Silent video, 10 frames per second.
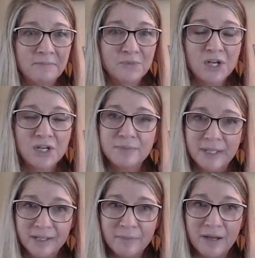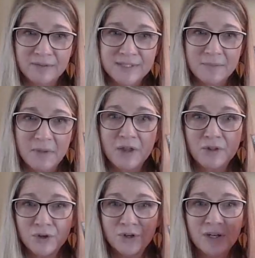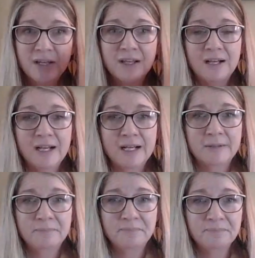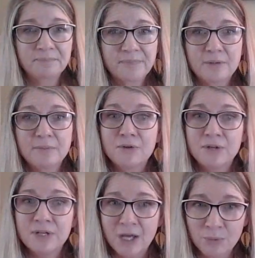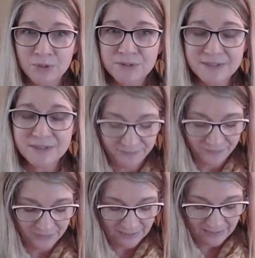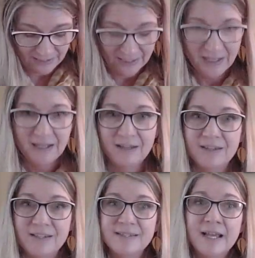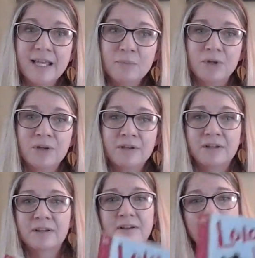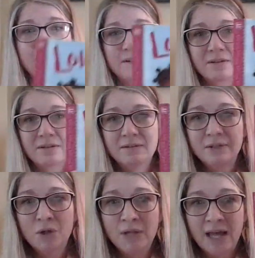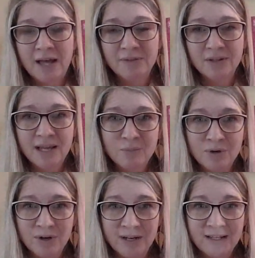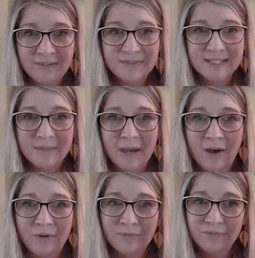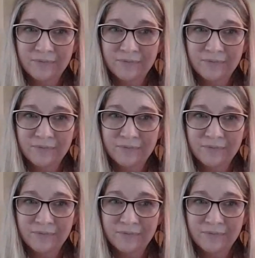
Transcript: talked a bit about some other um, community helpers. The second book, Lola at the Library, is about